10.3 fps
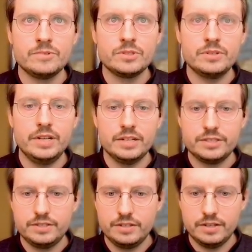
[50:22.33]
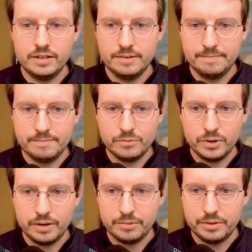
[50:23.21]
So next,
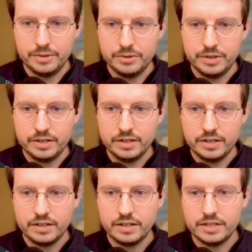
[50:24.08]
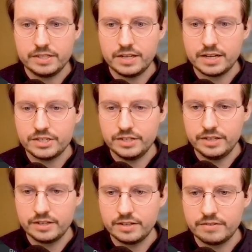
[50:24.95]
what I'm going to be doing is
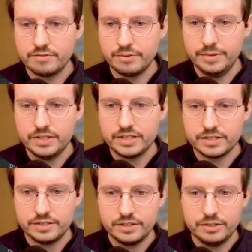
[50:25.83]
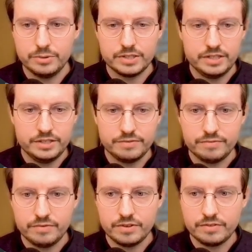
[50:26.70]
actually, for me, it's actually US East
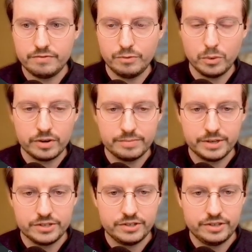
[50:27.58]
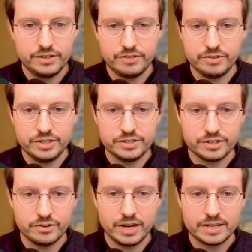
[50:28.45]
4. Make sure your regions are
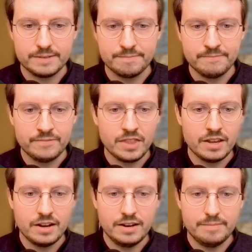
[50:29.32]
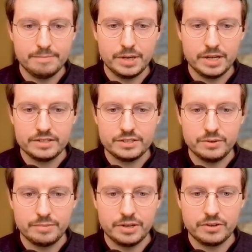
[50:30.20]
correct. So
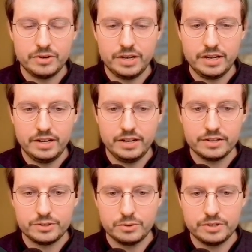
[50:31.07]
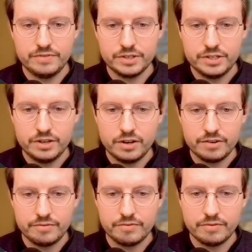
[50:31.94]
I'm going to create a storage function
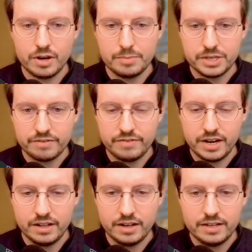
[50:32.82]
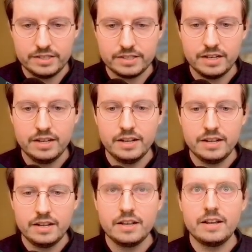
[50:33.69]
on object finalized.
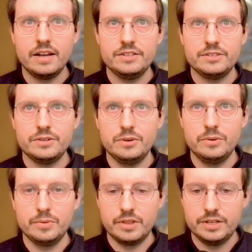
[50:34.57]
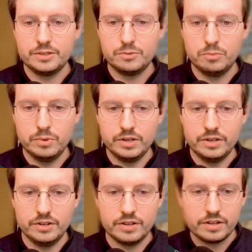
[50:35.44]
And so this will